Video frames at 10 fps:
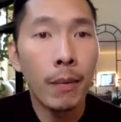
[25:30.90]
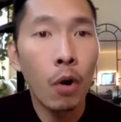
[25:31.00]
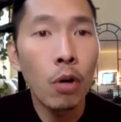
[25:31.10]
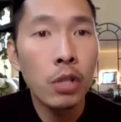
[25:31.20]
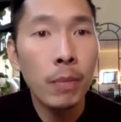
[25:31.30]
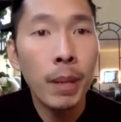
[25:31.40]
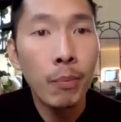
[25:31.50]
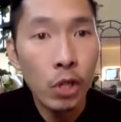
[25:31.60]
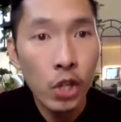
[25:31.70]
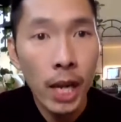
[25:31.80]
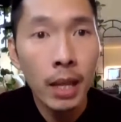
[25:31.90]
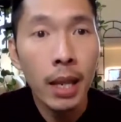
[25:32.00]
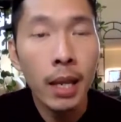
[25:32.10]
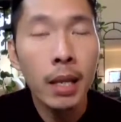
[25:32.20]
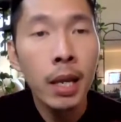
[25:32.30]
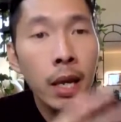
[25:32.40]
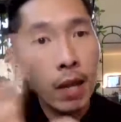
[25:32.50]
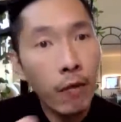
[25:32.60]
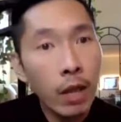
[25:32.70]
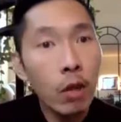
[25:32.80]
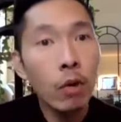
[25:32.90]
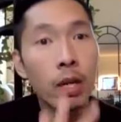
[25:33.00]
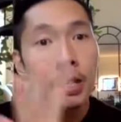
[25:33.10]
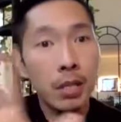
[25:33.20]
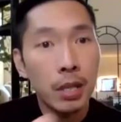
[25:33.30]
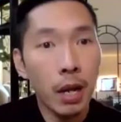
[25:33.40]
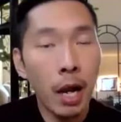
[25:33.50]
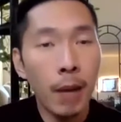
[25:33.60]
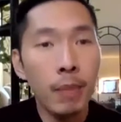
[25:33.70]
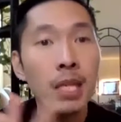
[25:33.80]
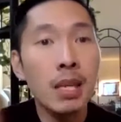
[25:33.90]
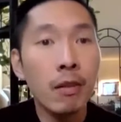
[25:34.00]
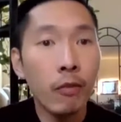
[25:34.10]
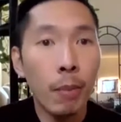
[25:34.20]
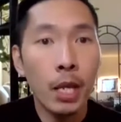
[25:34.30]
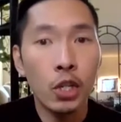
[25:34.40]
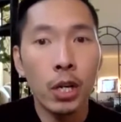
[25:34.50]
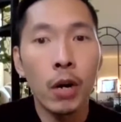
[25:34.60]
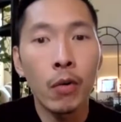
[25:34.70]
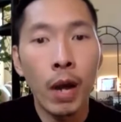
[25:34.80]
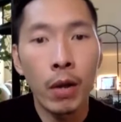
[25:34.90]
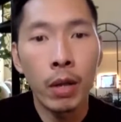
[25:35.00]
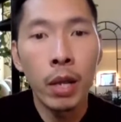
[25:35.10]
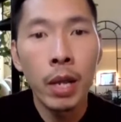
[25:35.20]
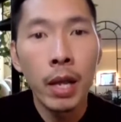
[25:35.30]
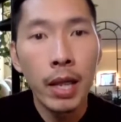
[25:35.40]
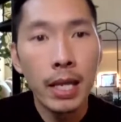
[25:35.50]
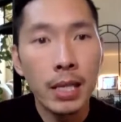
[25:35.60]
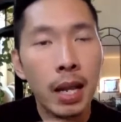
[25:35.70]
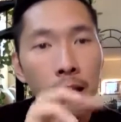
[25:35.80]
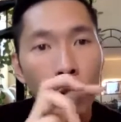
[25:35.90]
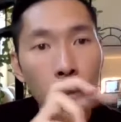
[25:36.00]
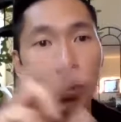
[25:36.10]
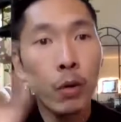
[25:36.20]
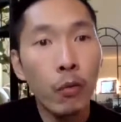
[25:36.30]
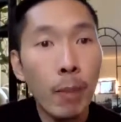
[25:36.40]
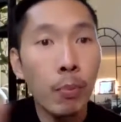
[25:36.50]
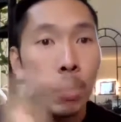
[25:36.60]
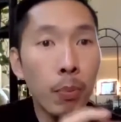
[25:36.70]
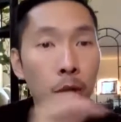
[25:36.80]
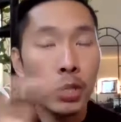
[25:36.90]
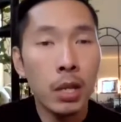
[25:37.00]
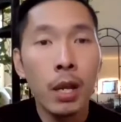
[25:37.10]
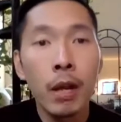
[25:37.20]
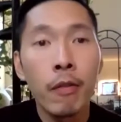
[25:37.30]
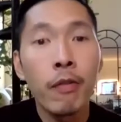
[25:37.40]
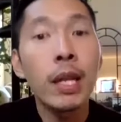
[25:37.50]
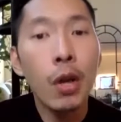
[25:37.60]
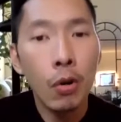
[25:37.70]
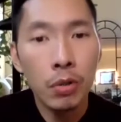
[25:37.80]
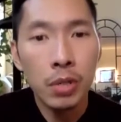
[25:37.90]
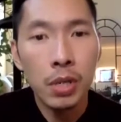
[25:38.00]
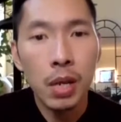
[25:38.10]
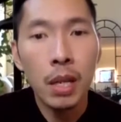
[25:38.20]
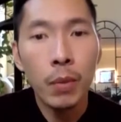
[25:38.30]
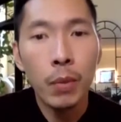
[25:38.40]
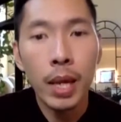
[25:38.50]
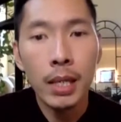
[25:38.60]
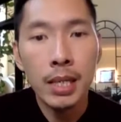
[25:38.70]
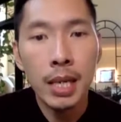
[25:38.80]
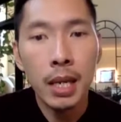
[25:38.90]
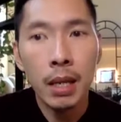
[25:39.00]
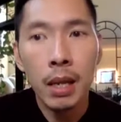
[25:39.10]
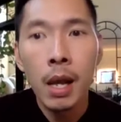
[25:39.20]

also been projected, even though there's disinformation around this. Like those were repurposed videos that we had seen.